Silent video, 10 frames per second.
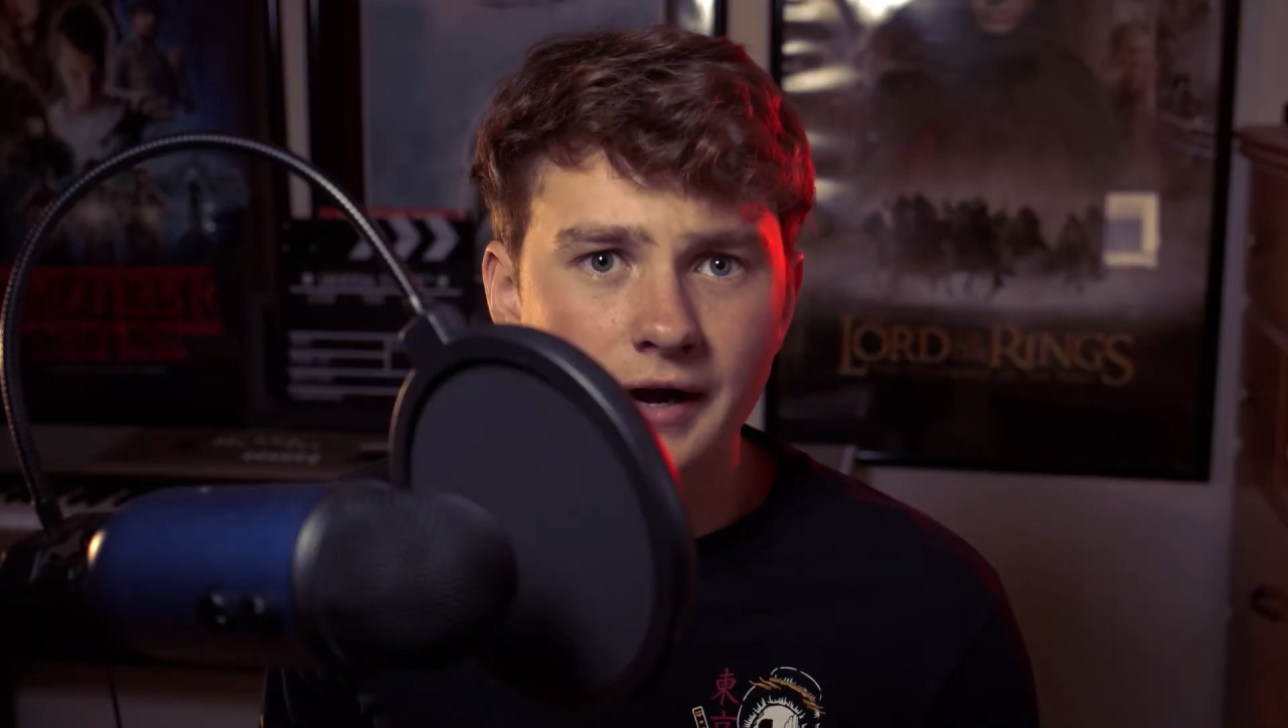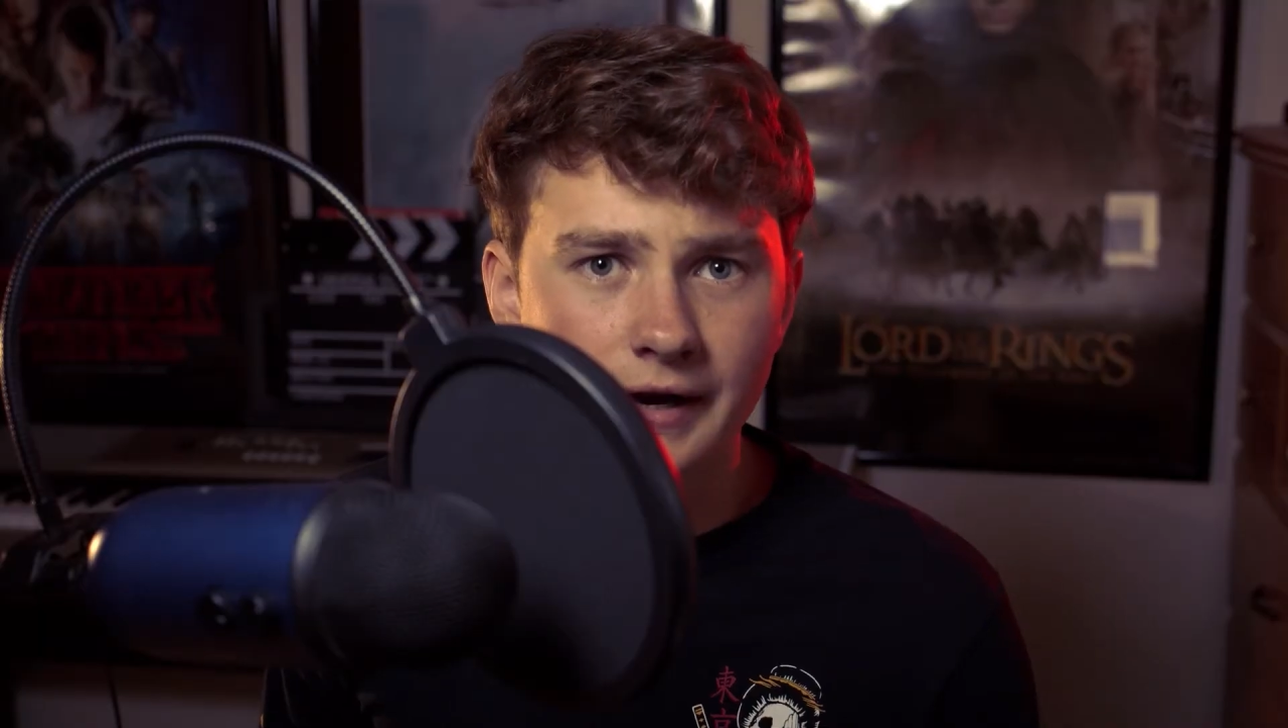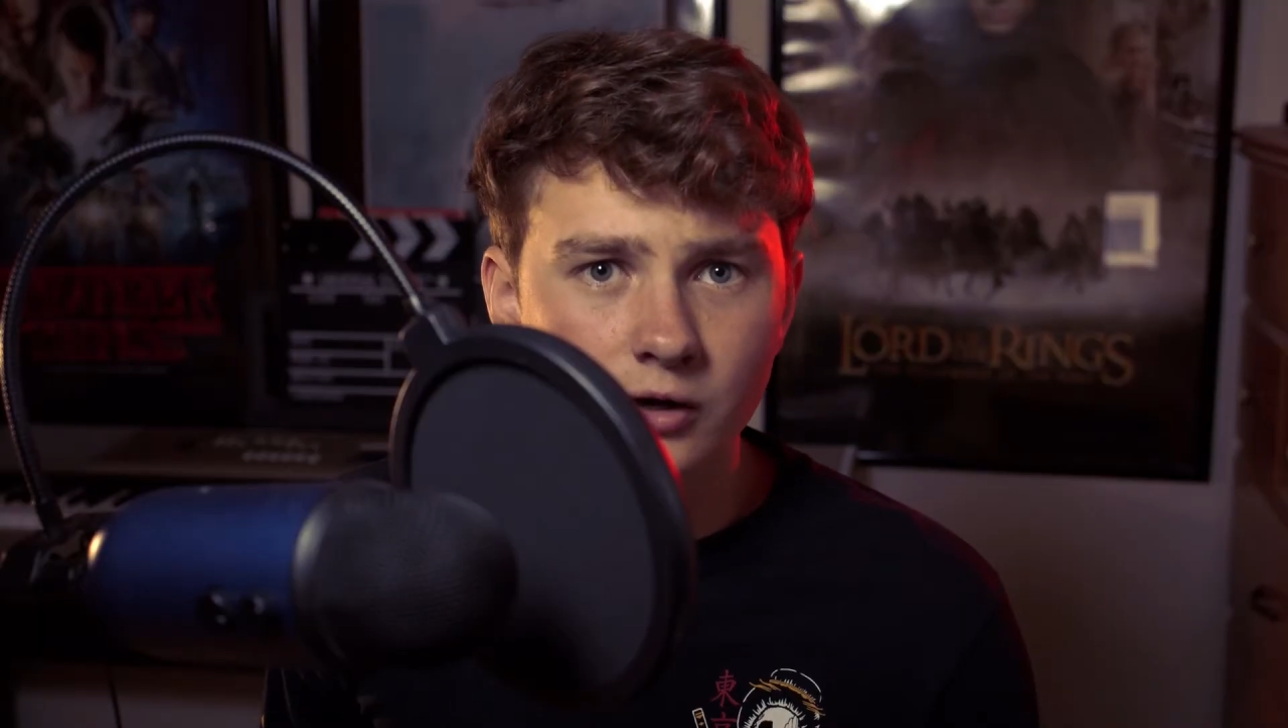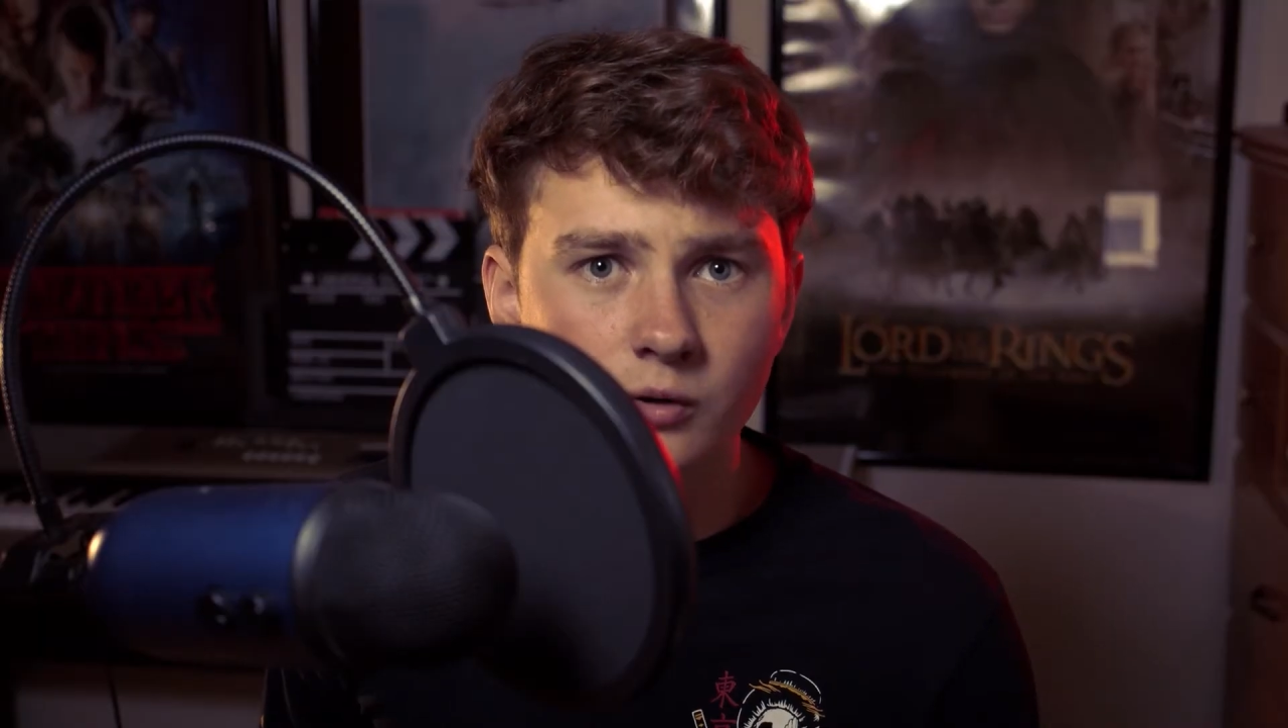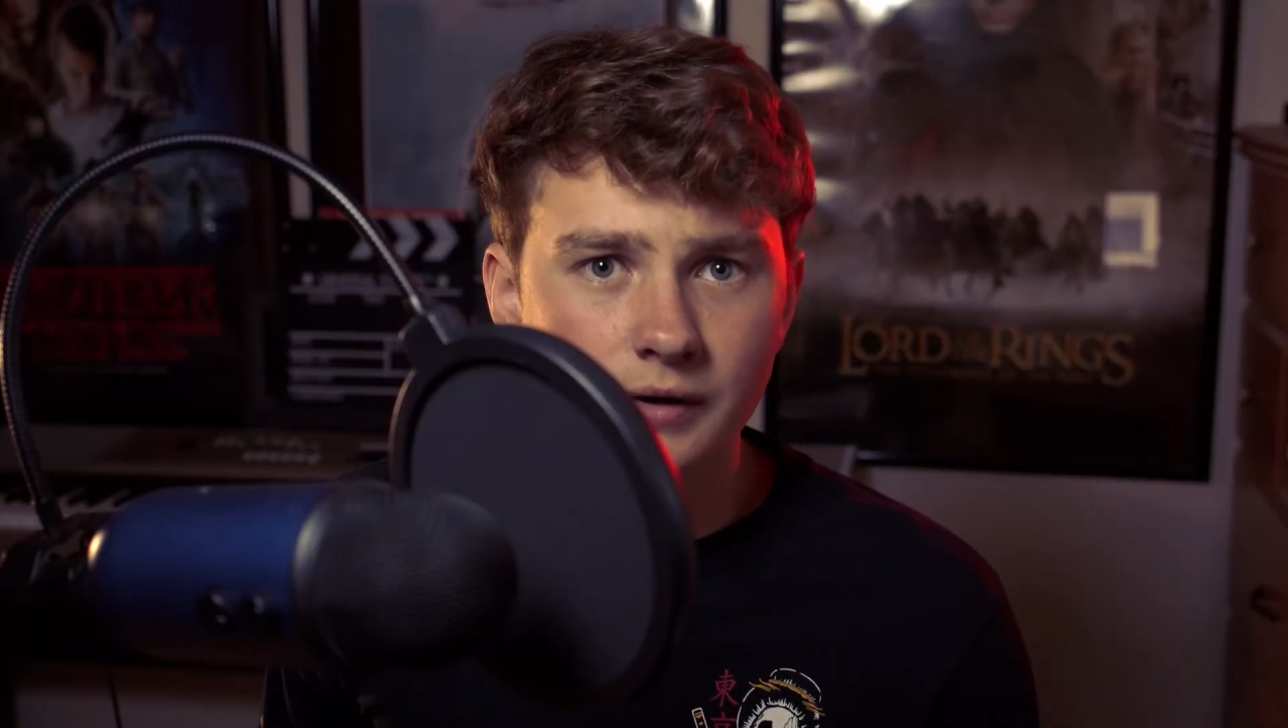
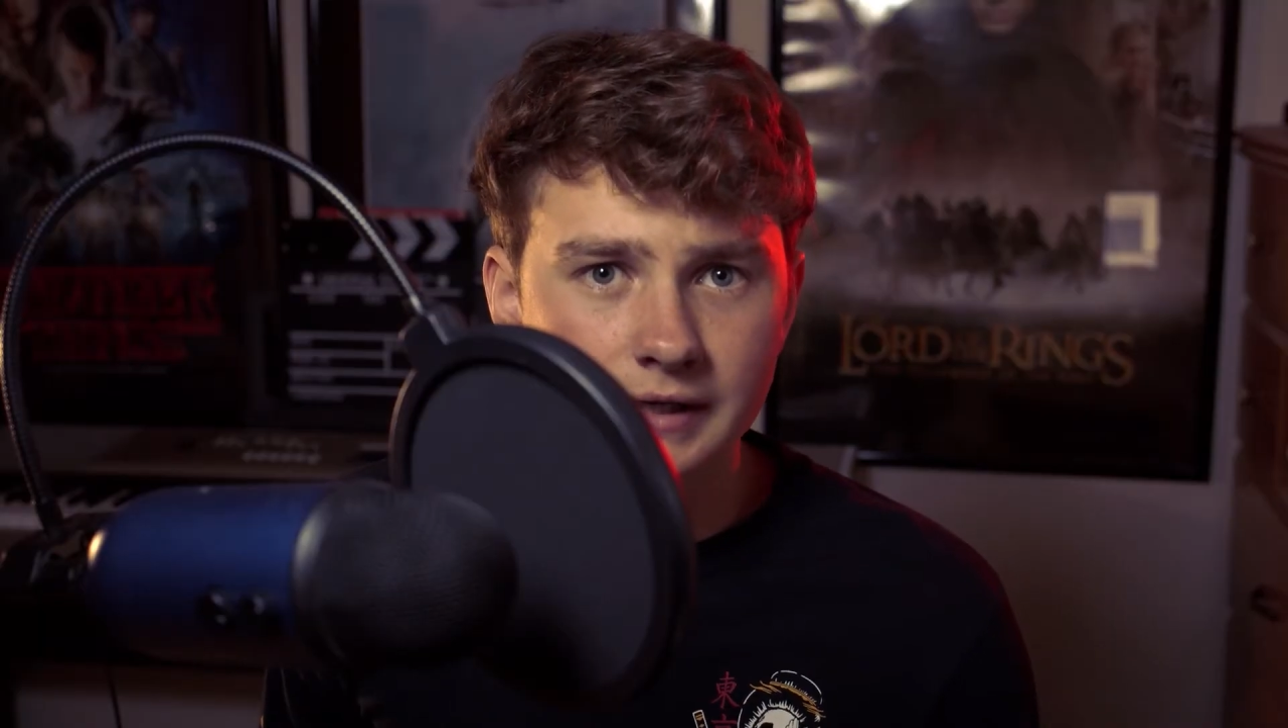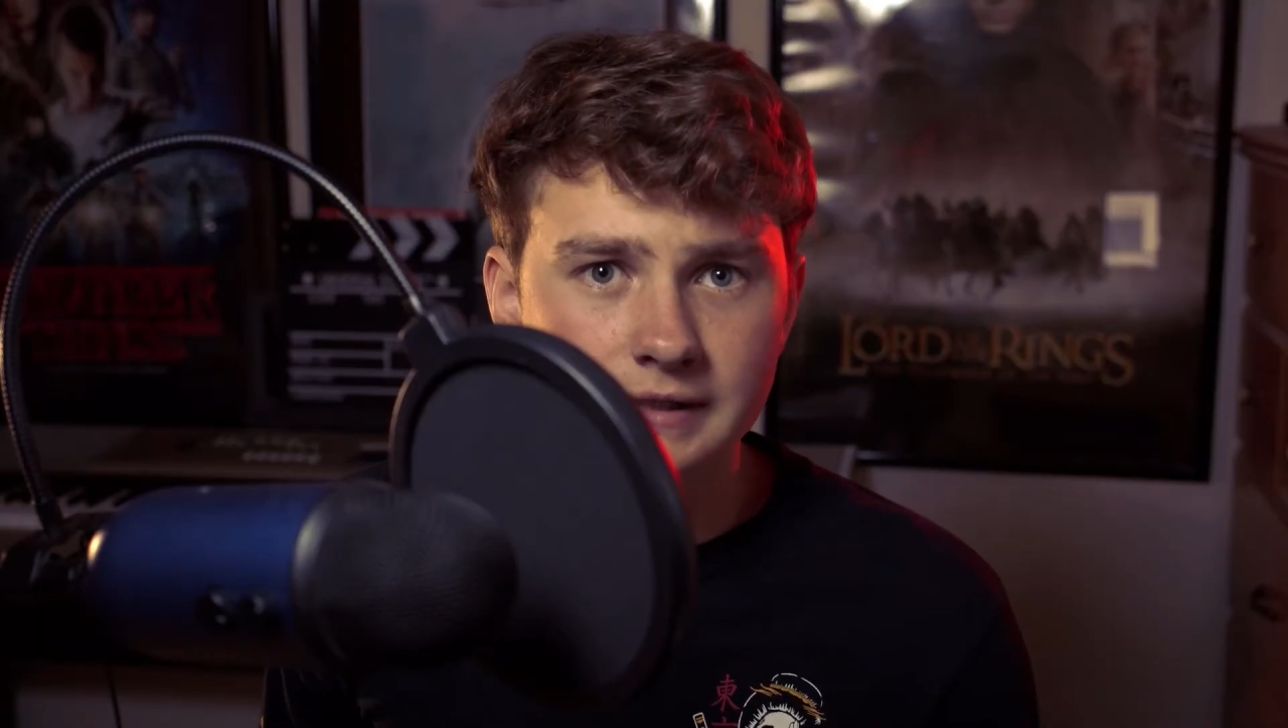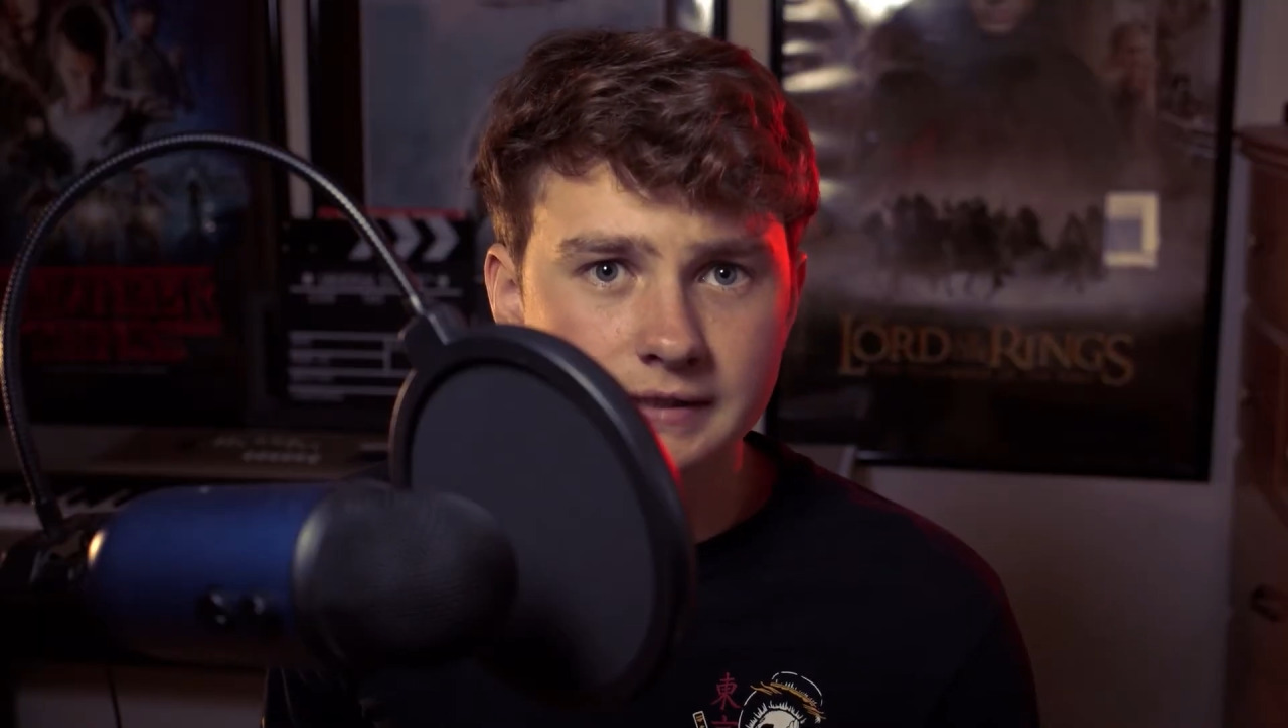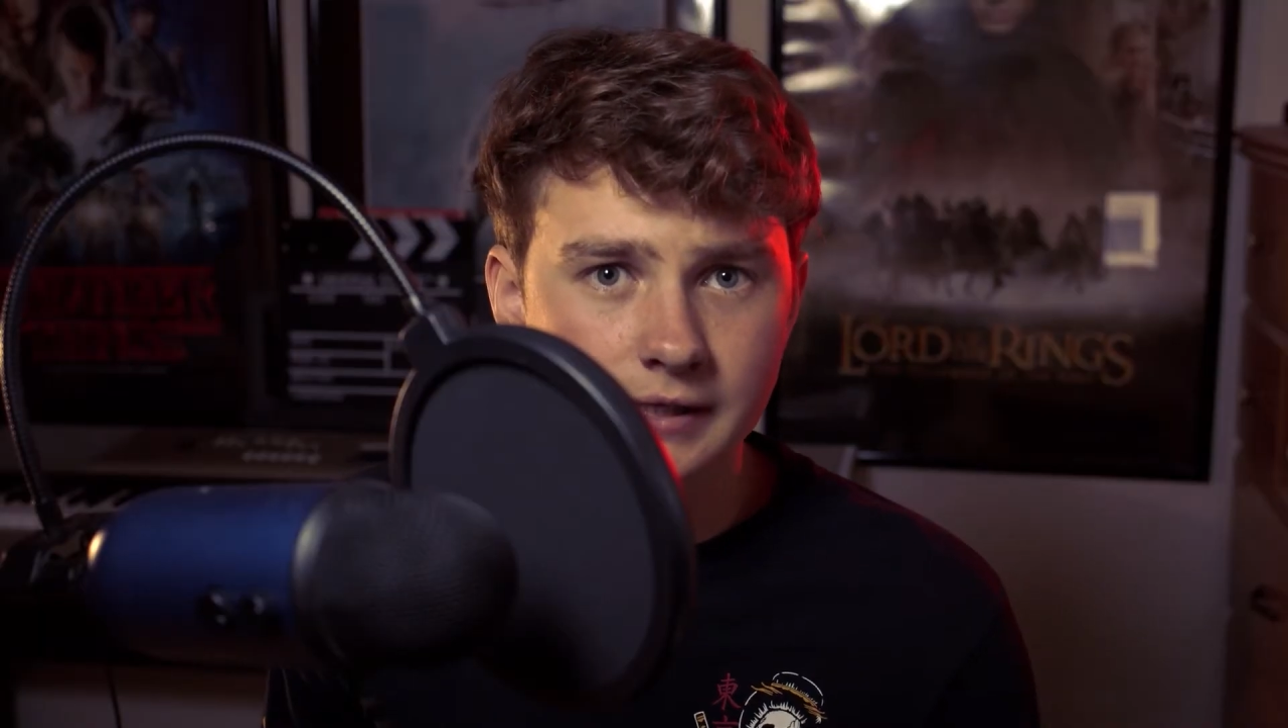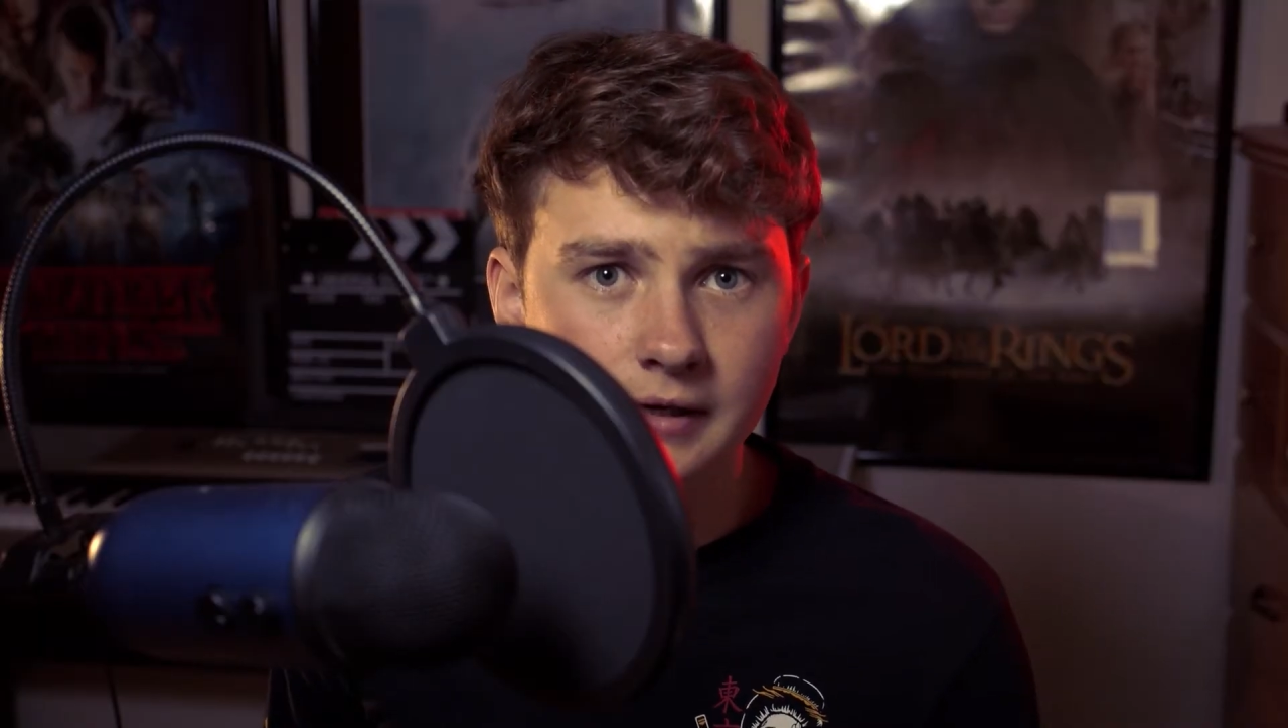
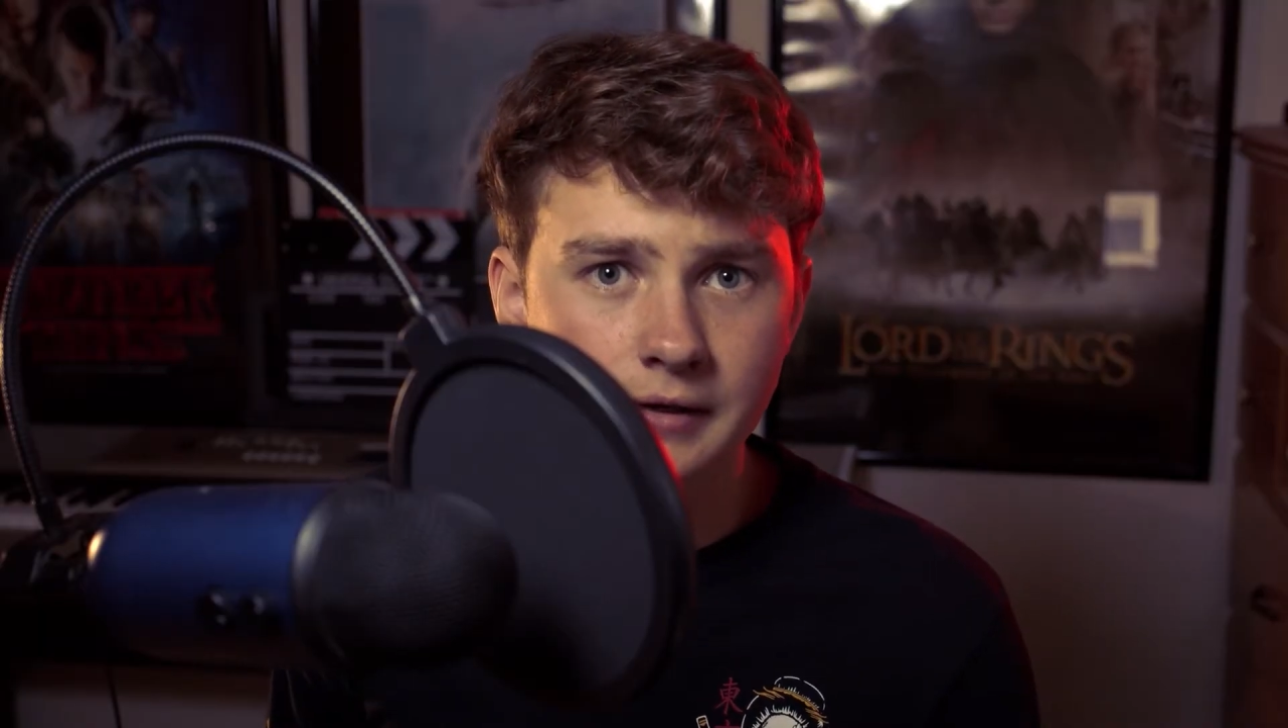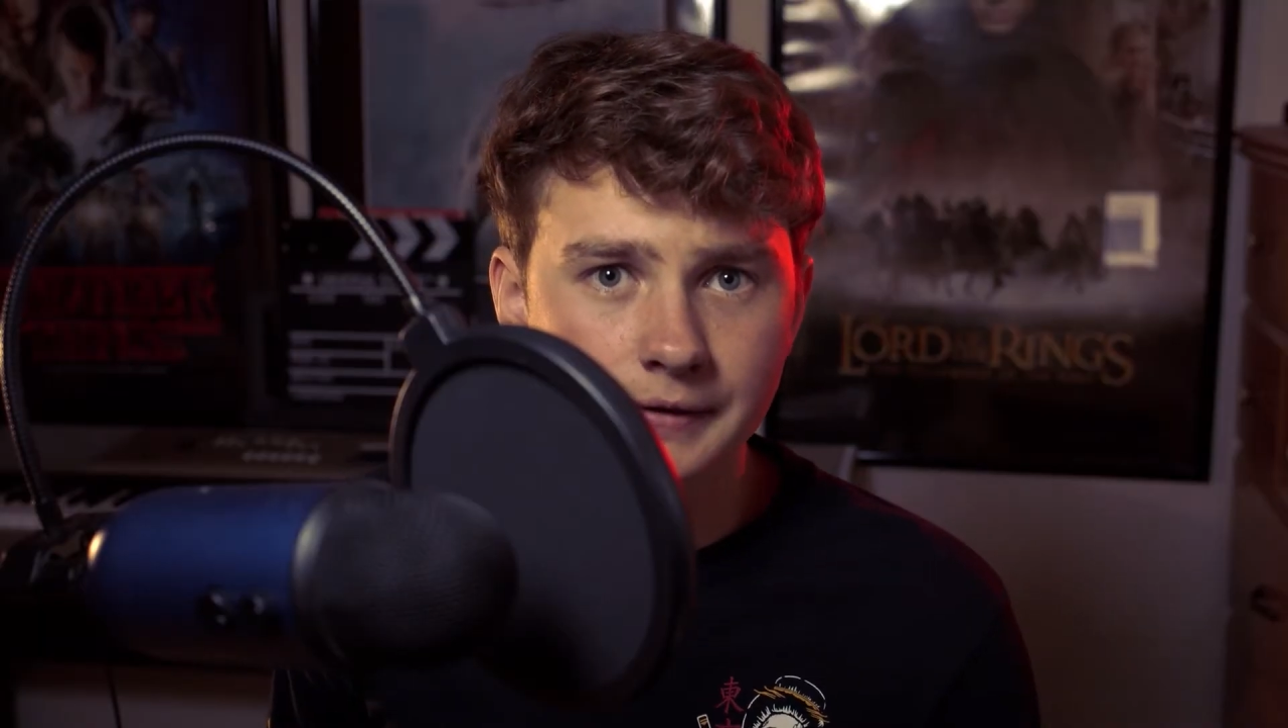iOS.